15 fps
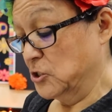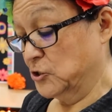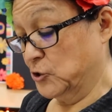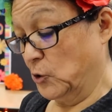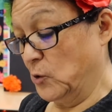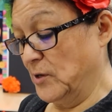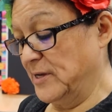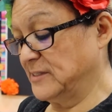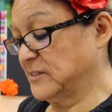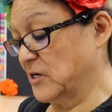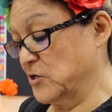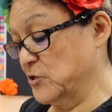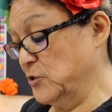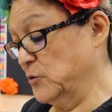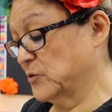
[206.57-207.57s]
Toys are
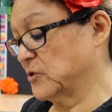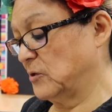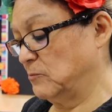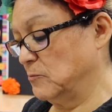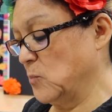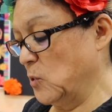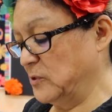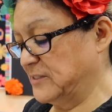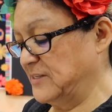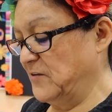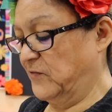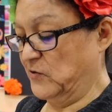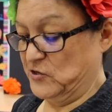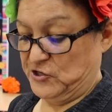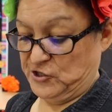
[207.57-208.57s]
used mostly
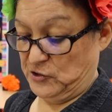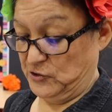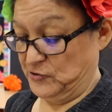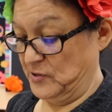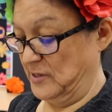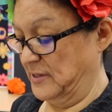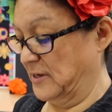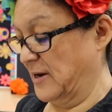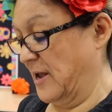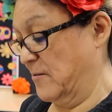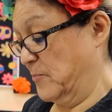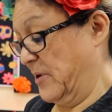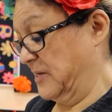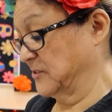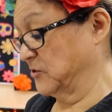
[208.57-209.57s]
for children that have
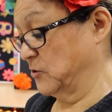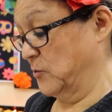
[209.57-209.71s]
passed